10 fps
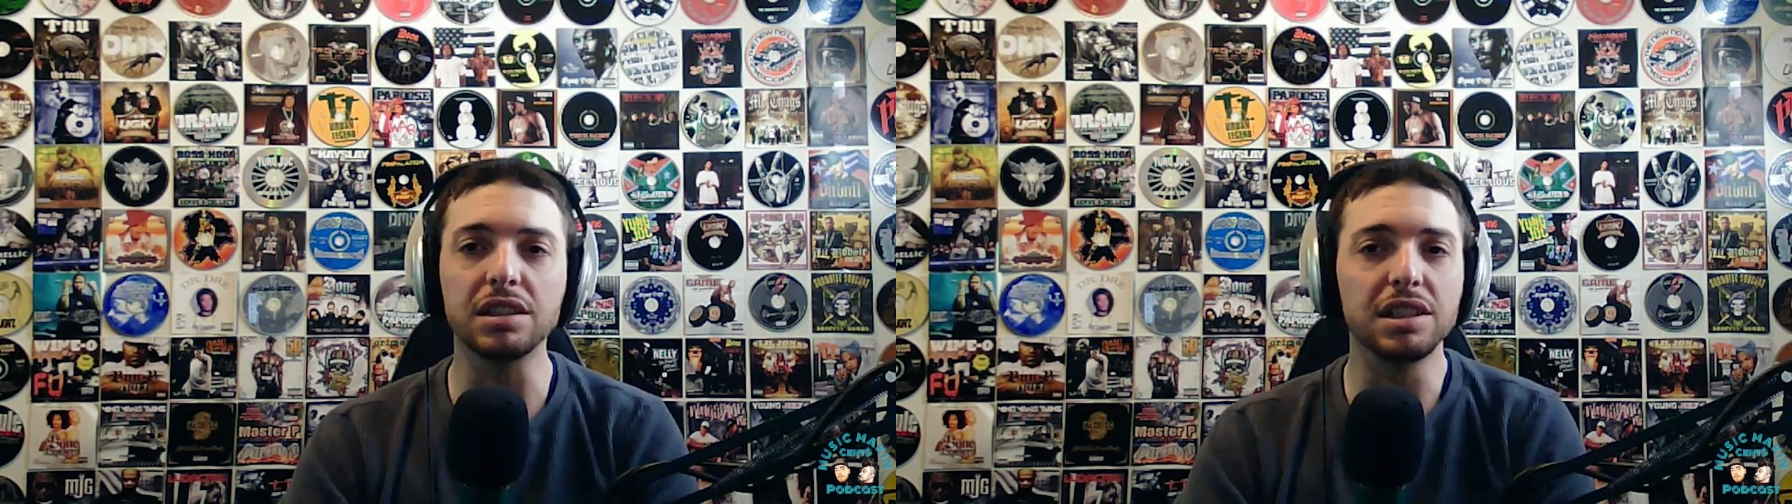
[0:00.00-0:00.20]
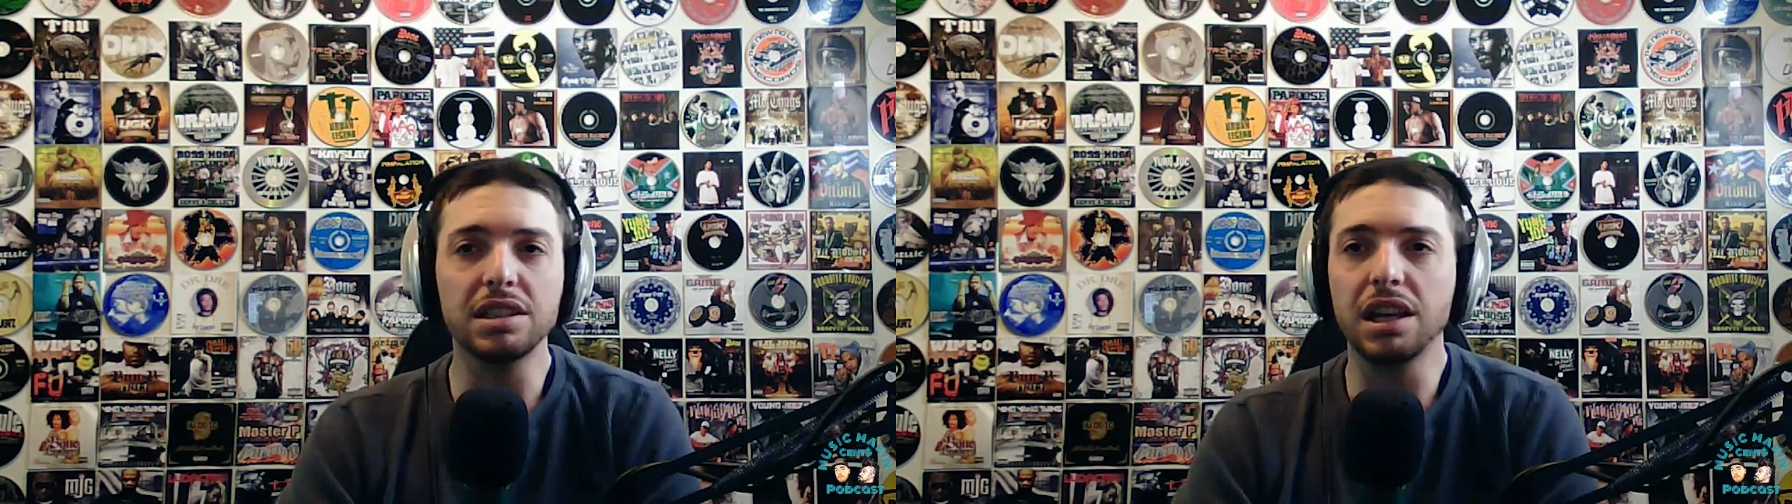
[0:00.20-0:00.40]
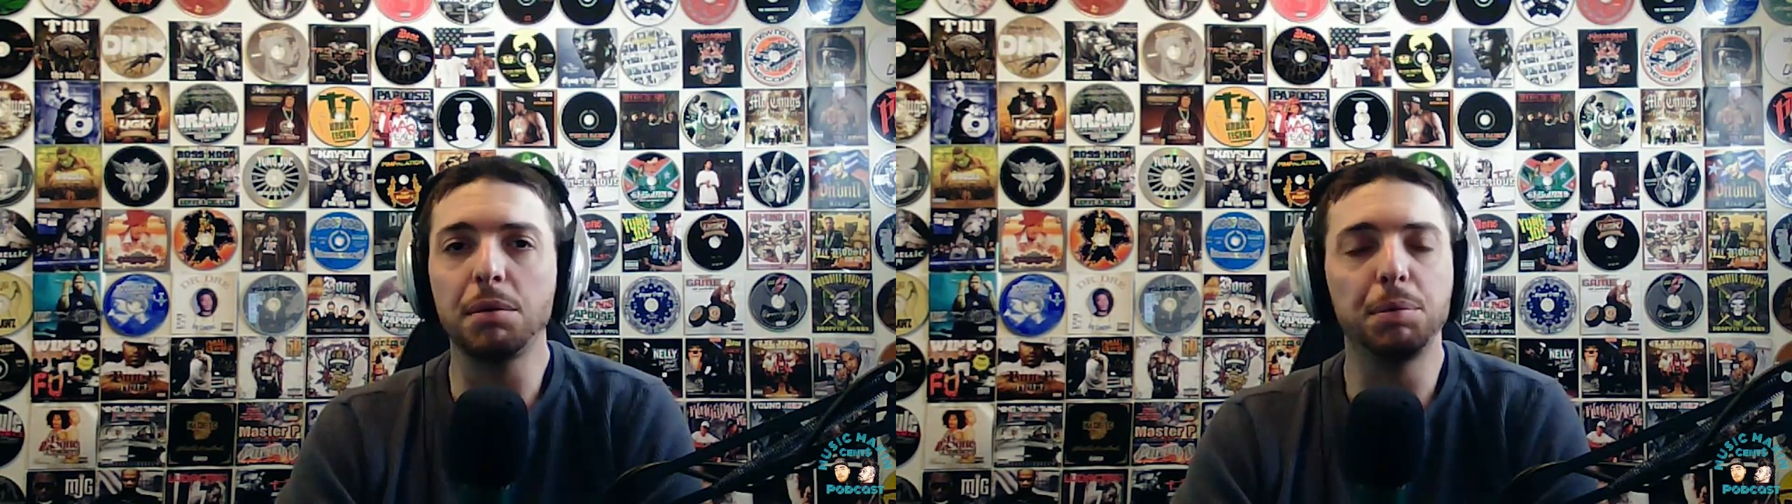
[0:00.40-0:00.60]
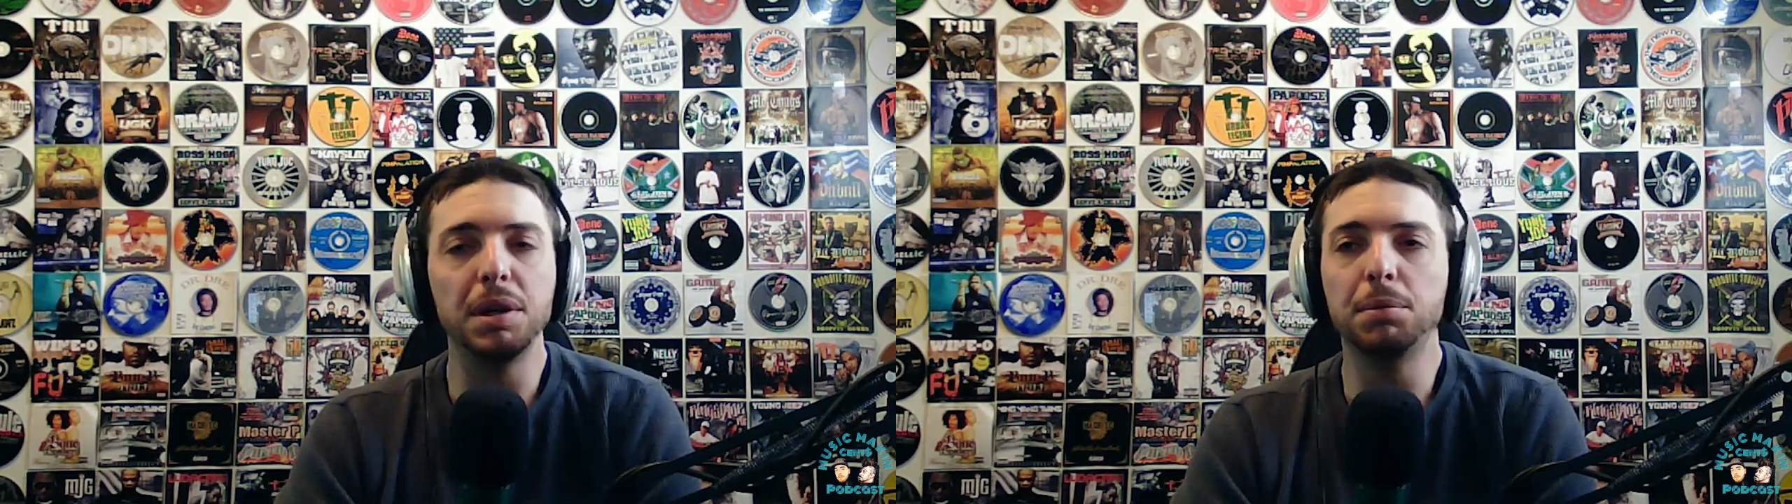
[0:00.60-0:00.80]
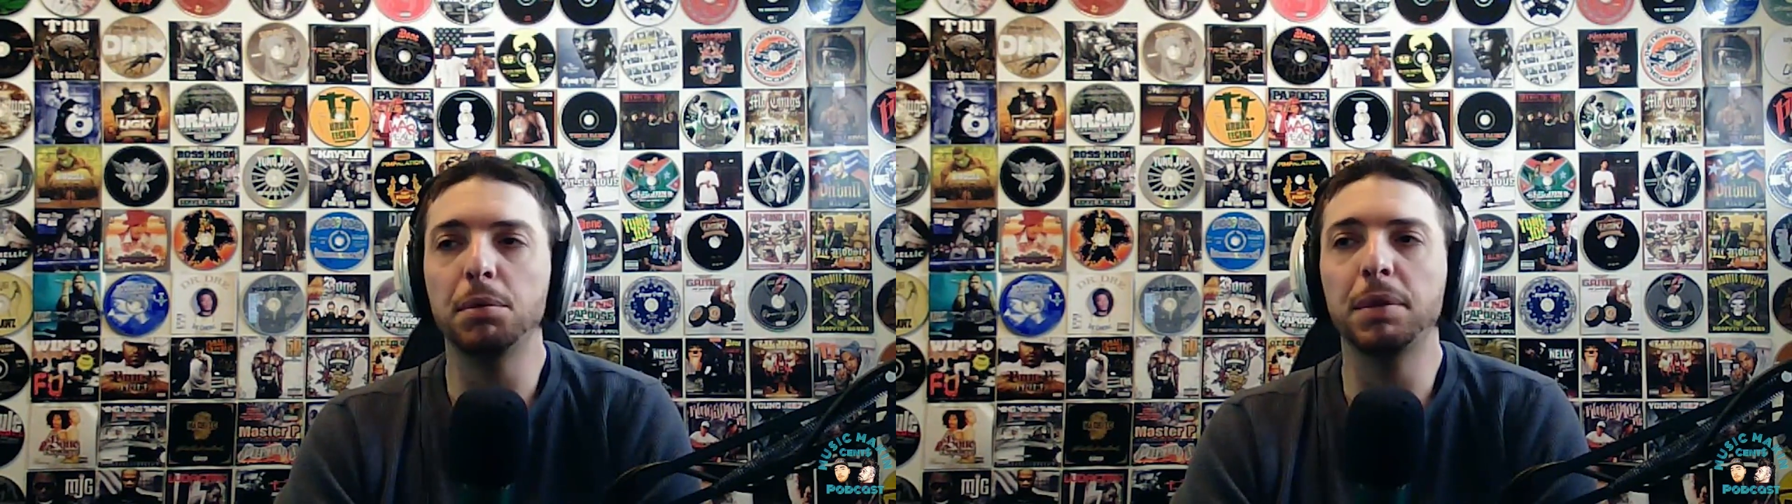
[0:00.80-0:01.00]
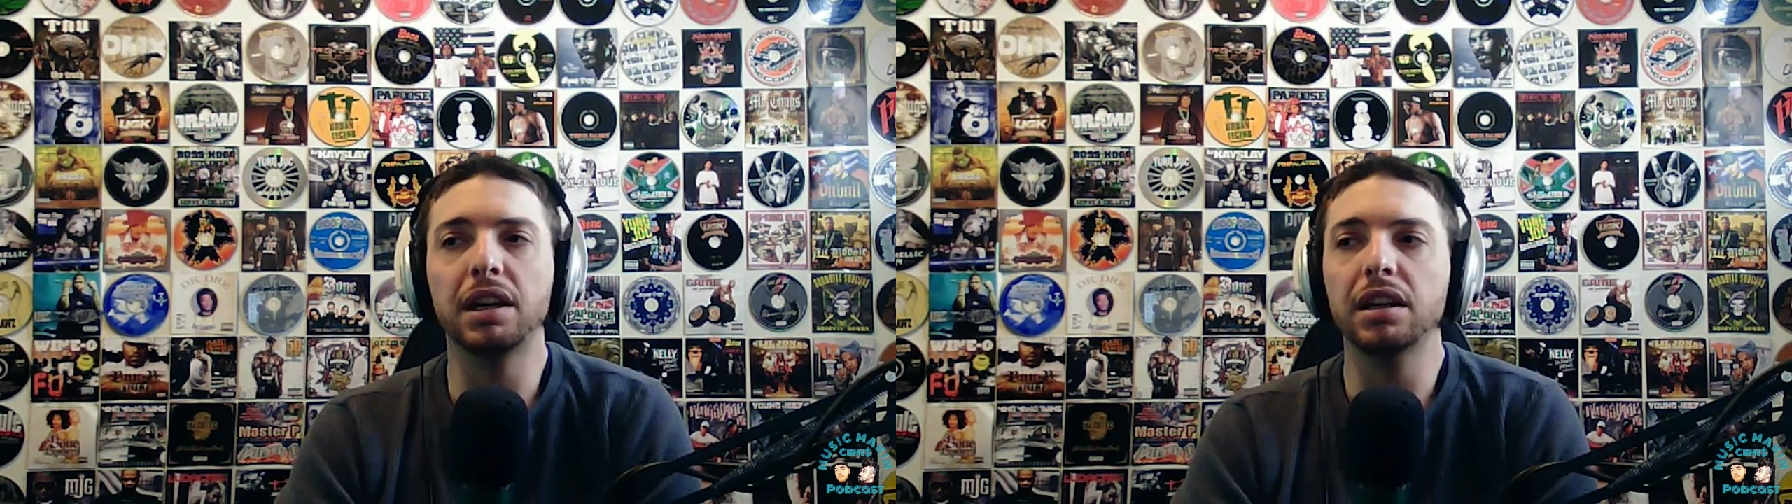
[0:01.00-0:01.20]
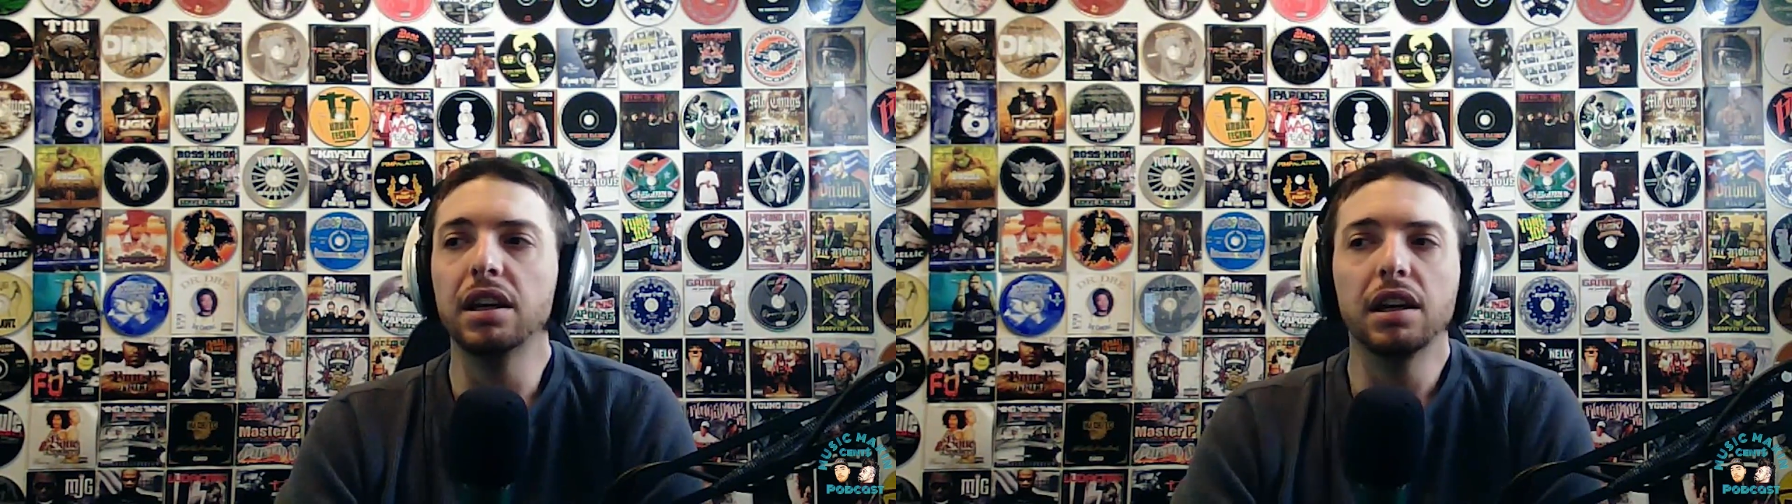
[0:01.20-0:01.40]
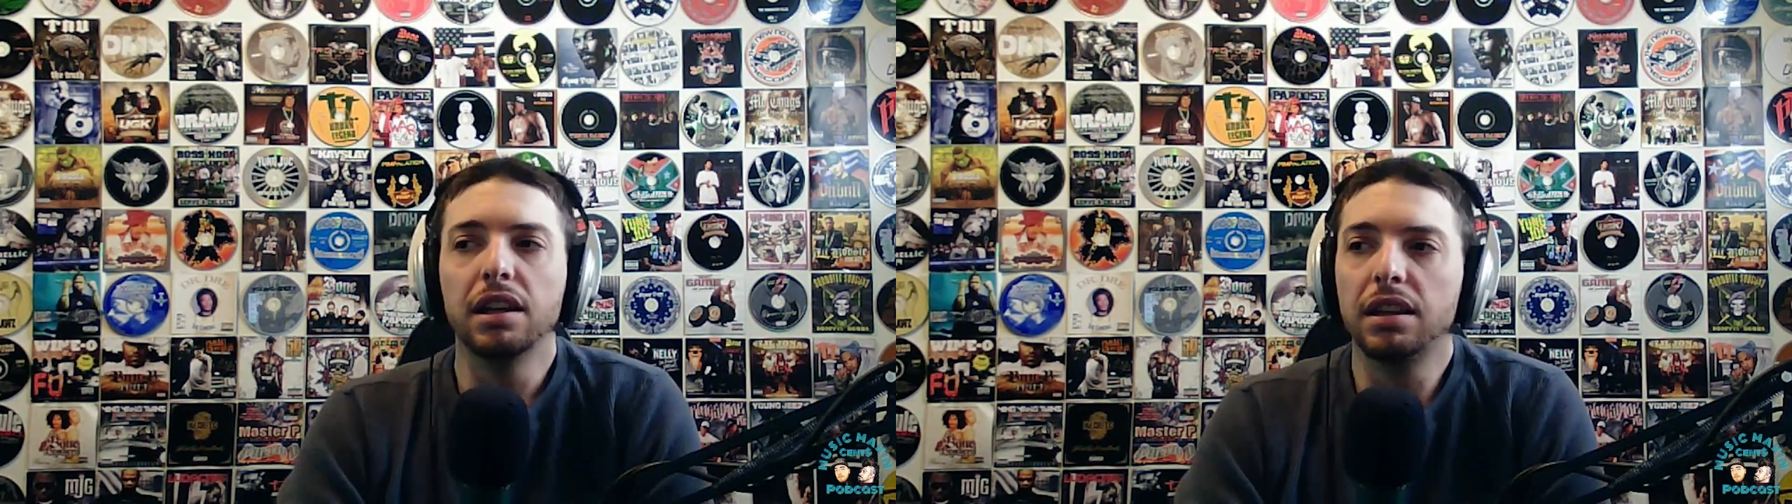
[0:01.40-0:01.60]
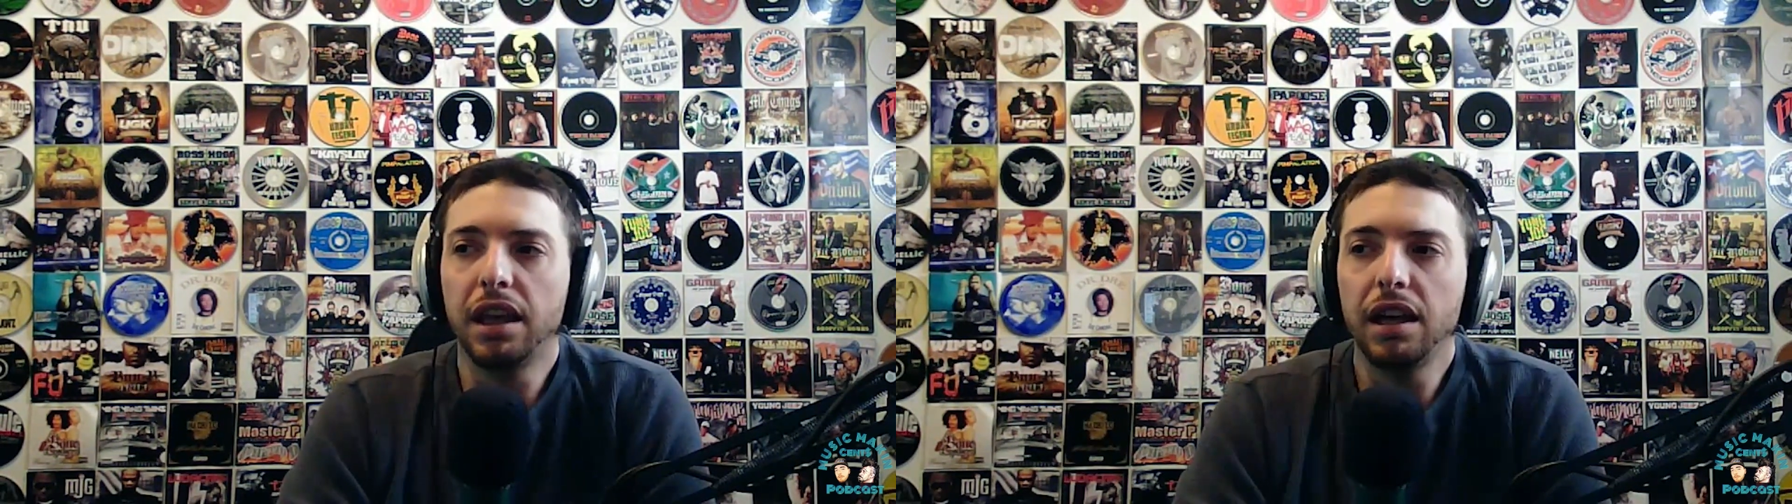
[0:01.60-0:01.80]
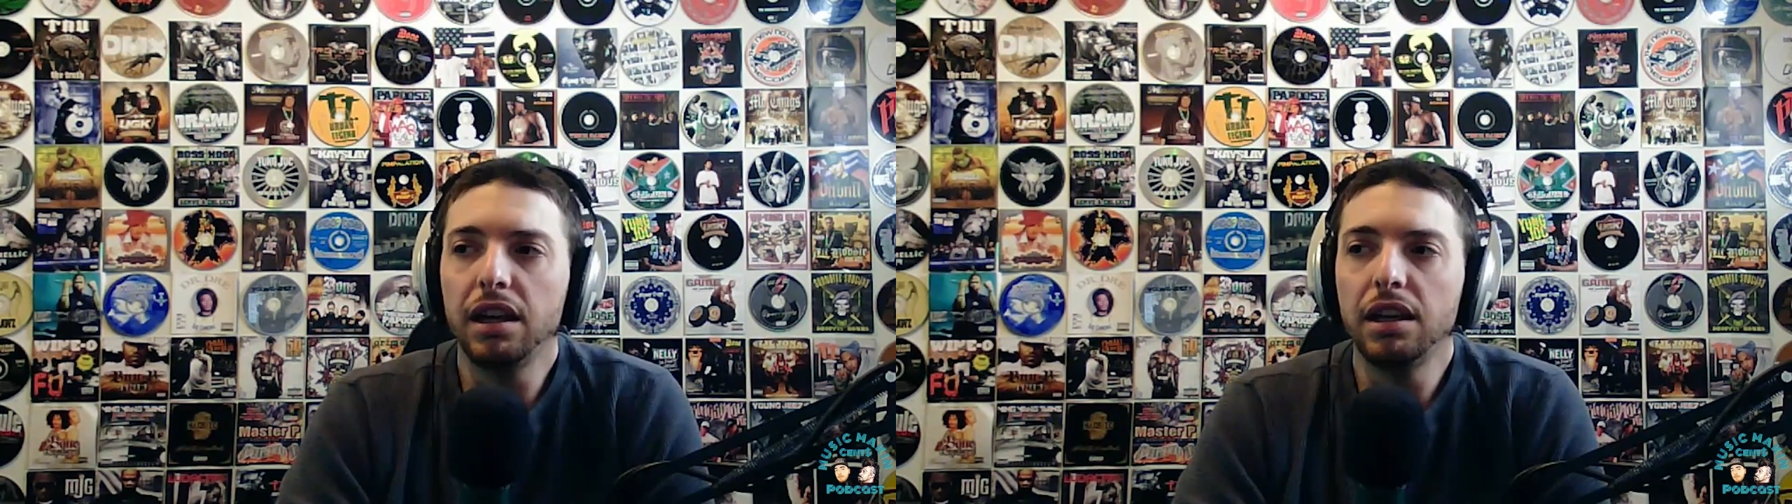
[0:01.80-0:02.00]
these type of people, man,
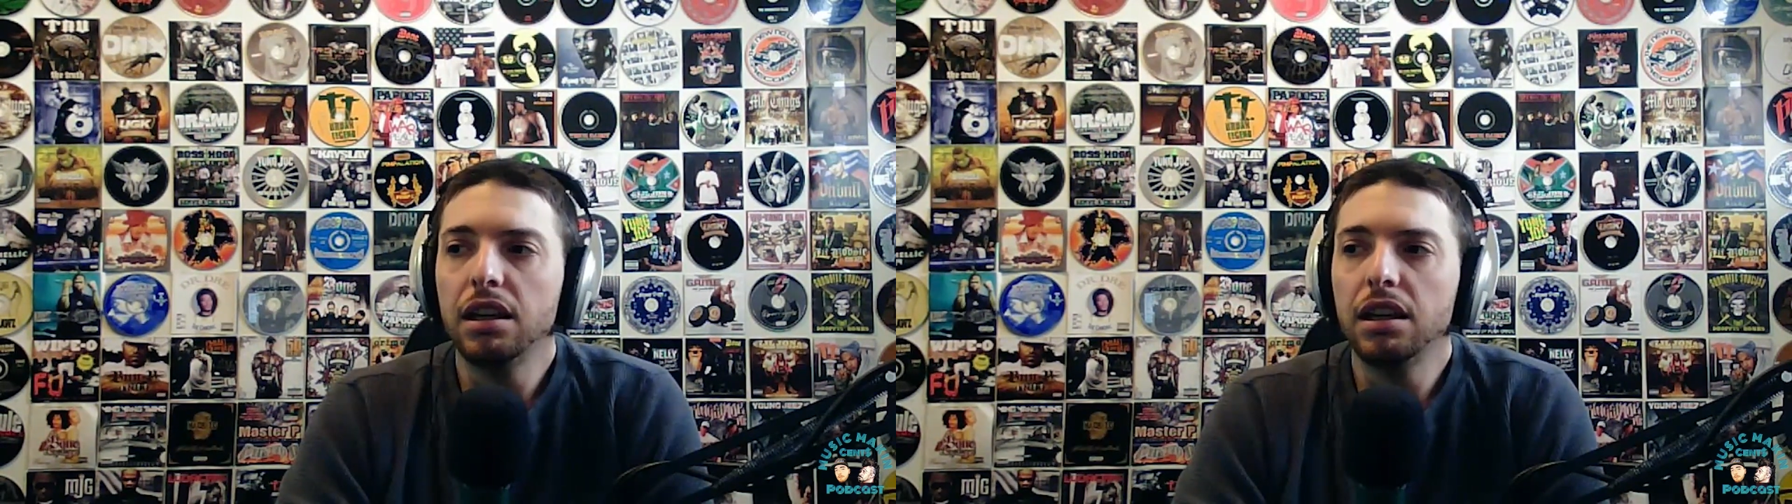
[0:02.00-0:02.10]
they're